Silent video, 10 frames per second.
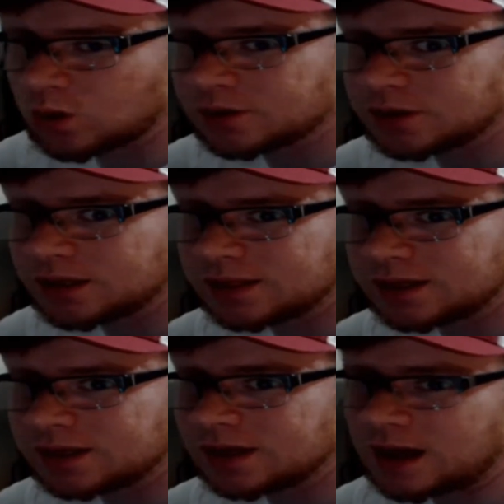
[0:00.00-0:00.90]
worth
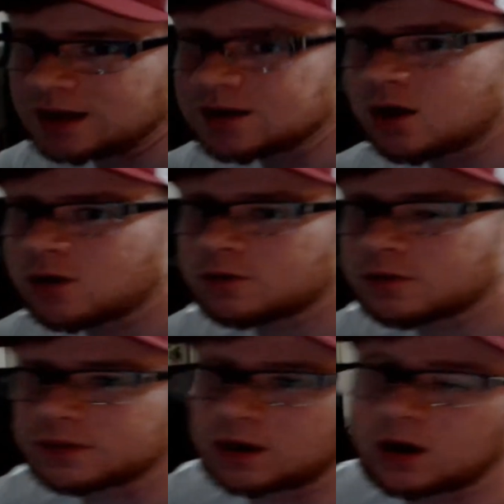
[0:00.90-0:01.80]
anything. I know
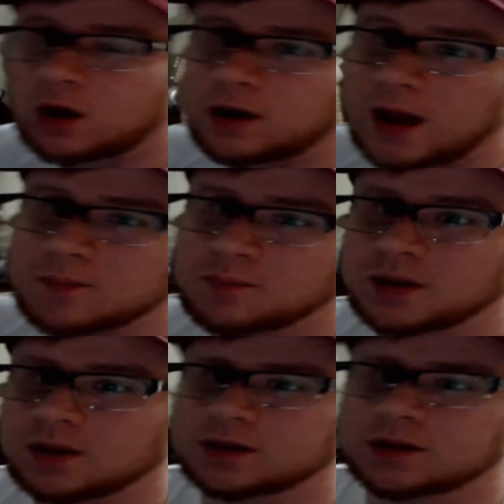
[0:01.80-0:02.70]
there are a
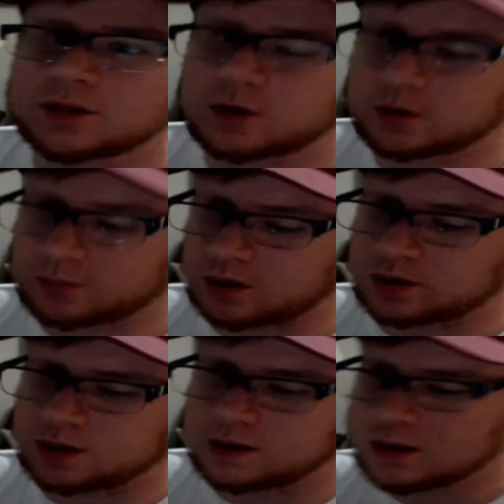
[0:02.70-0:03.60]
billion
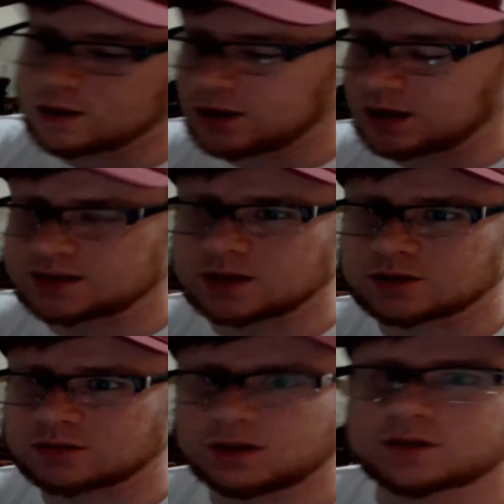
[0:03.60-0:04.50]
third-party
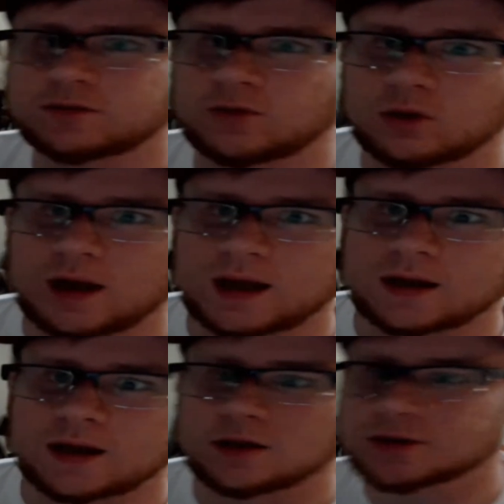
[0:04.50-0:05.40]
accessories for
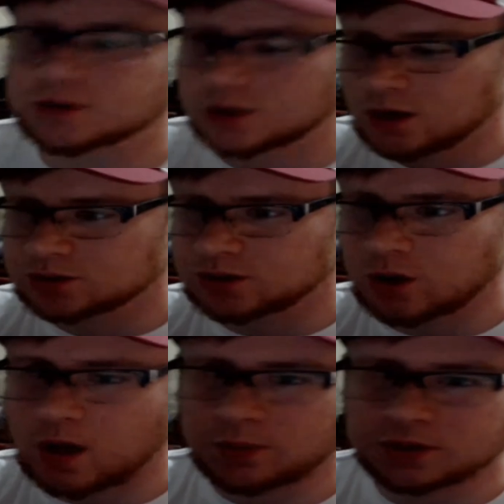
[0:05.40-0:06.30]
handhelds.
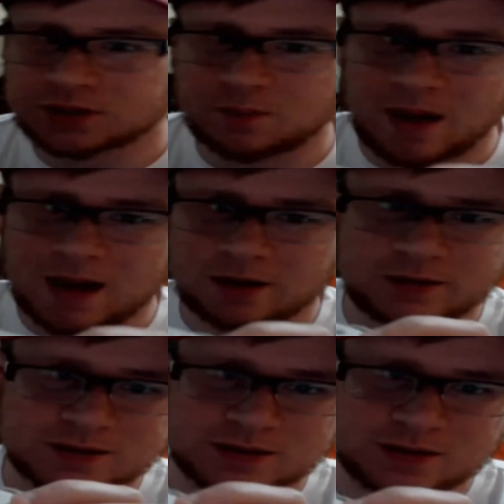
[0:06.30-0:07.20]
So I'll put some
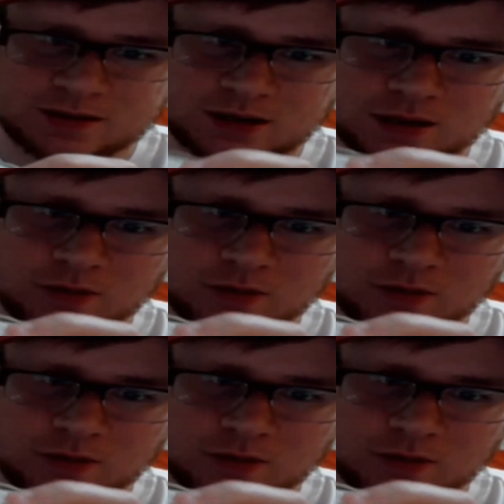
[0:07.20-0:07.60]
batteries in this thing